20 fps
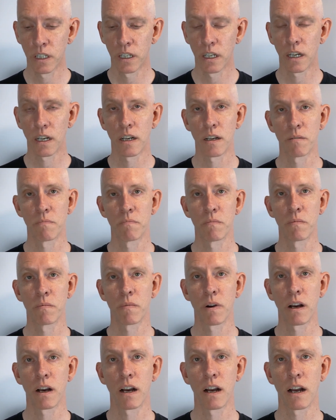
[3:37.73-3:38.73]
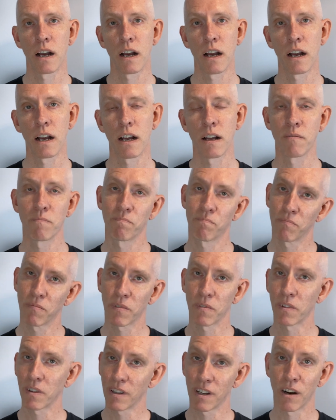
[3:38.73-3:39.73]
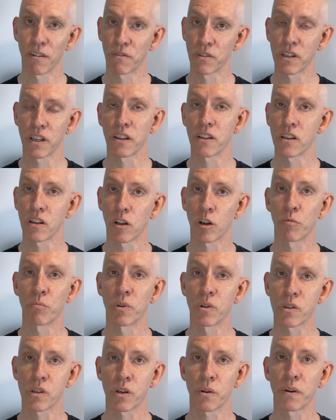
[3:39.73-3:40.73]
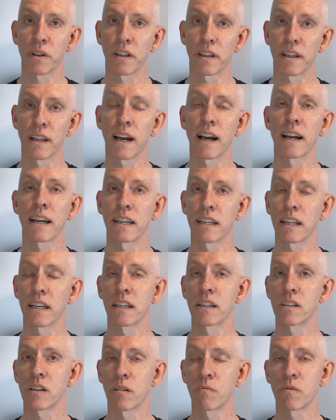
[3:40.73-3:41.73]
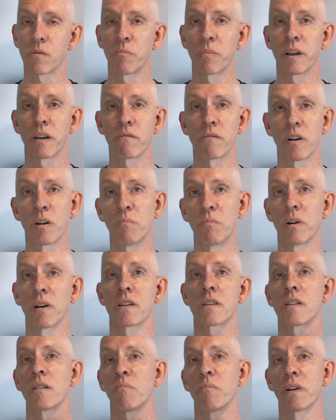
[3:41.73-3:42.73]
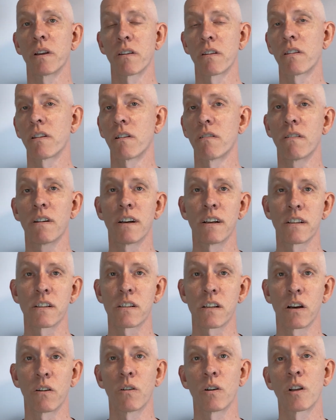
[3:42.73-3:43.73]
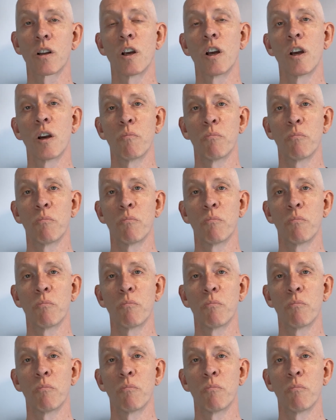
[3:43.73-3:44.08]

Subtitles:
Obviously, there's a lot more to it than that in terms of being robust and being thorough and so on.